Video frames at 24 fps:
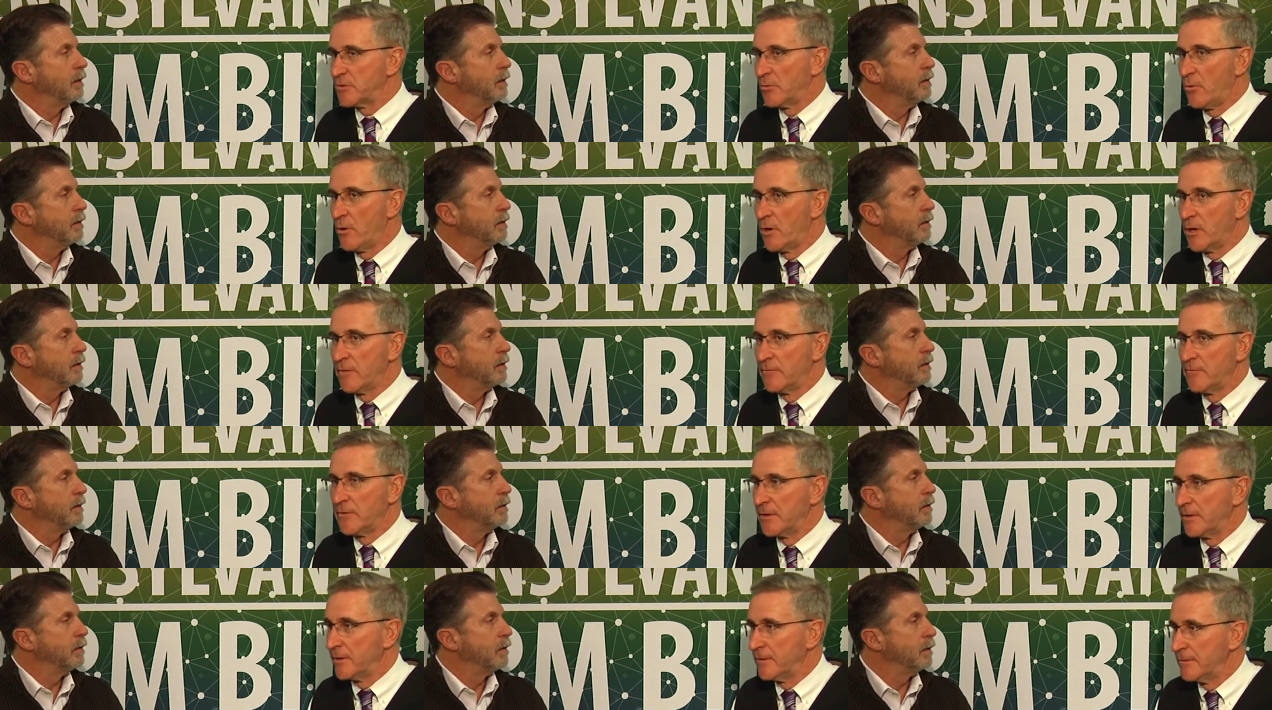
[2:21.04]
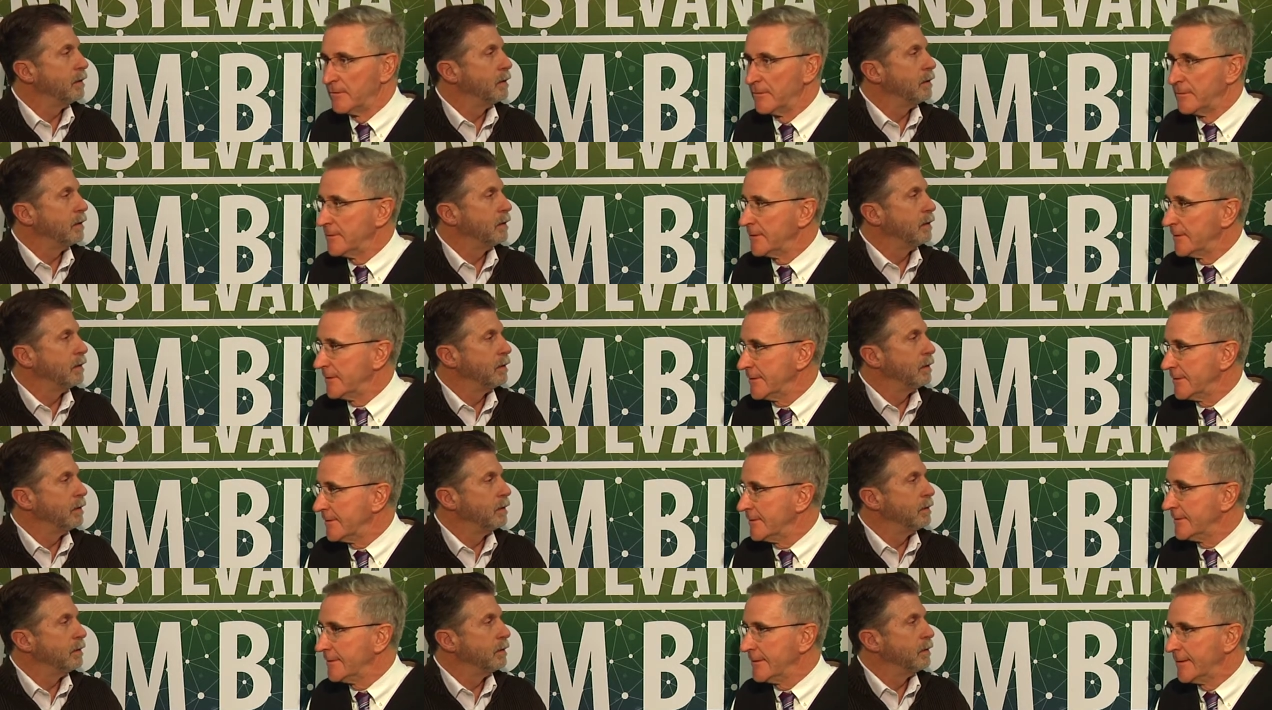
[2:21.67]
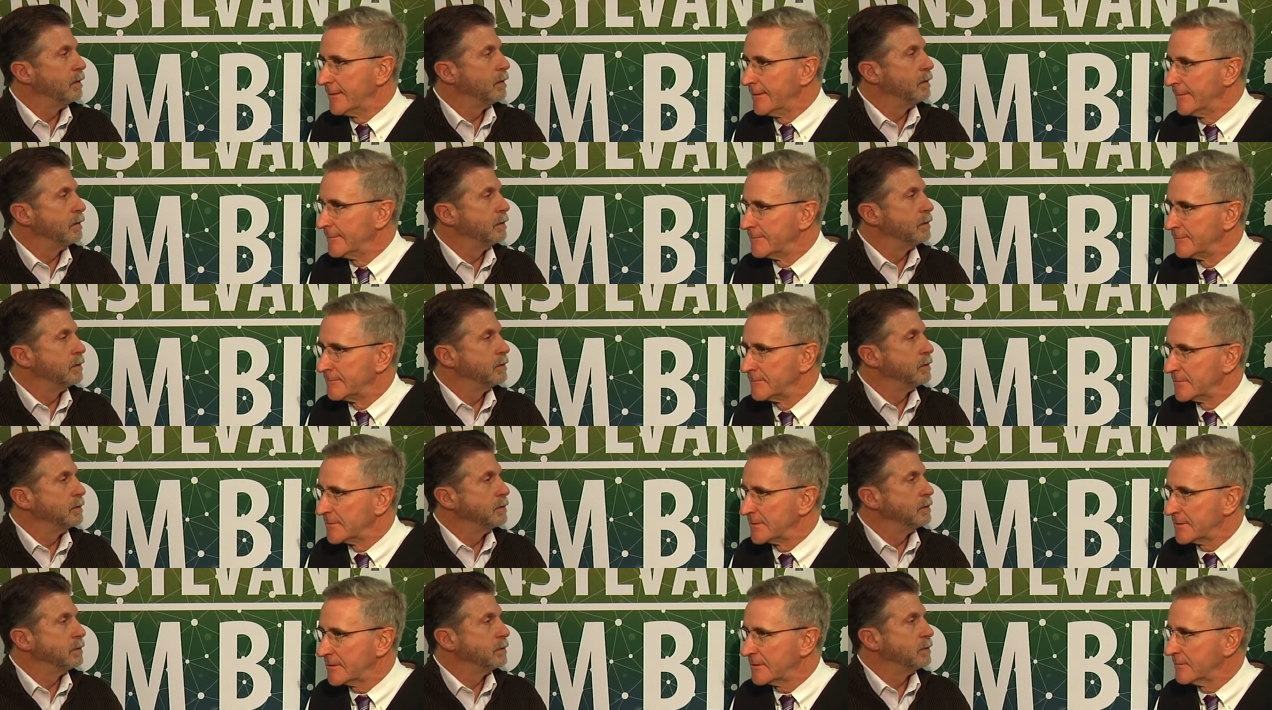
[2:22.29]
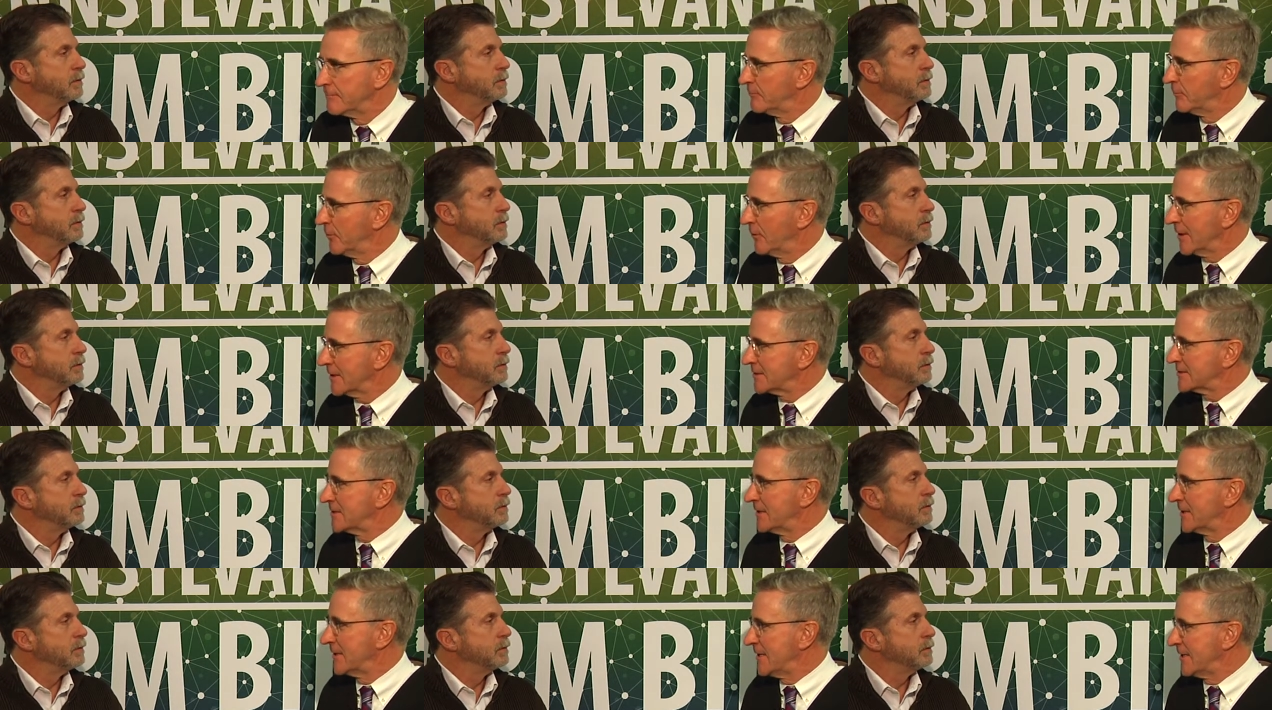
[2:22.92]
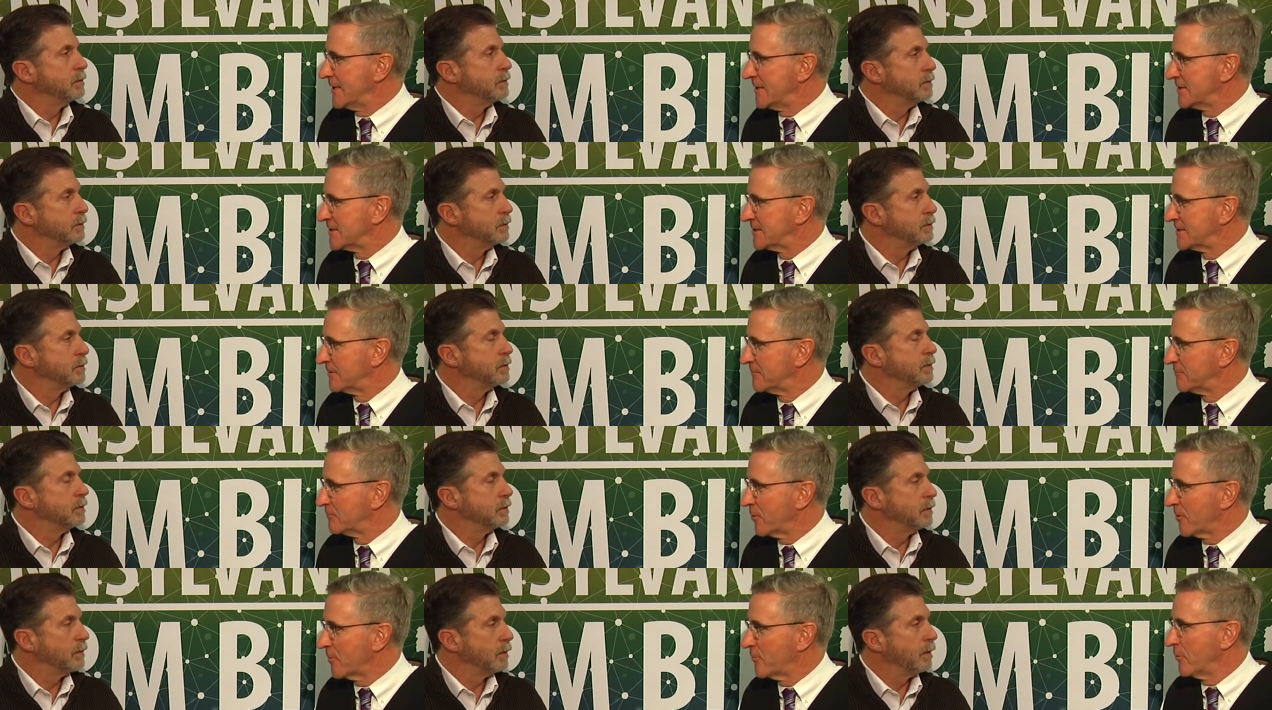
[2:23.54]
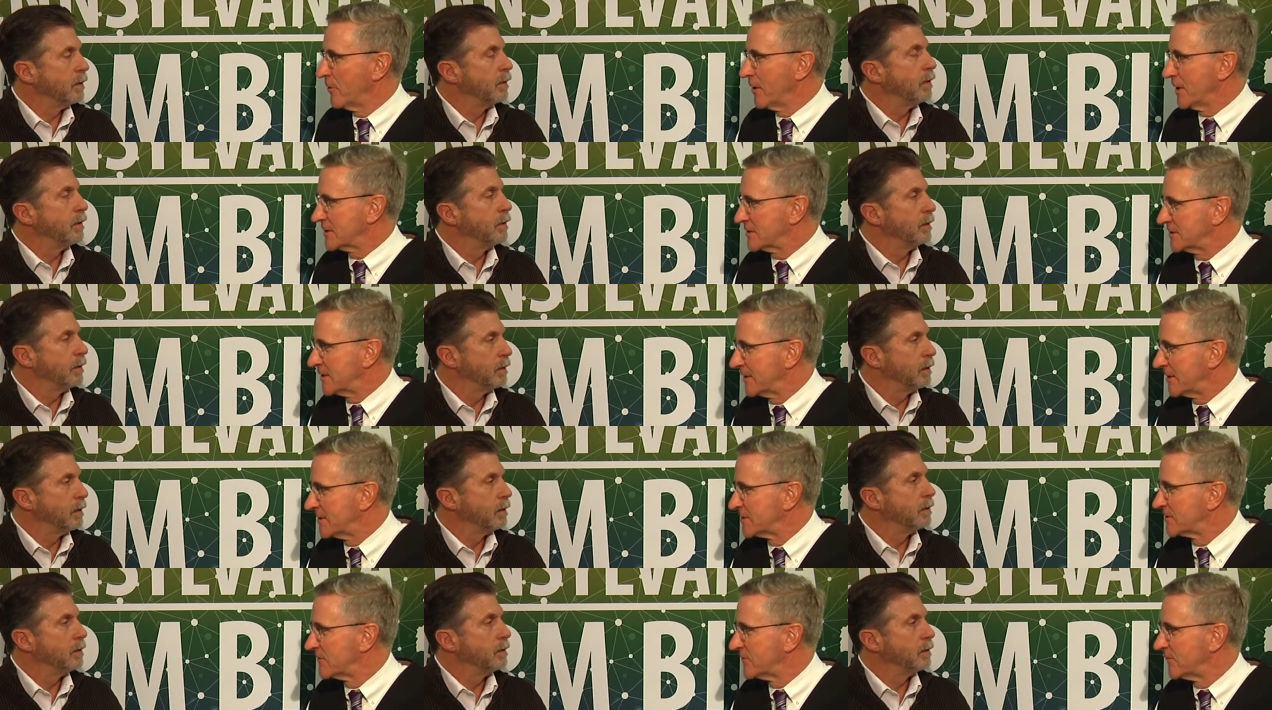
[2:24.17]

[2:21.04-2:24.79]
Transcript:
Speaker 1: to one of the, the, you know, complexities and perplexities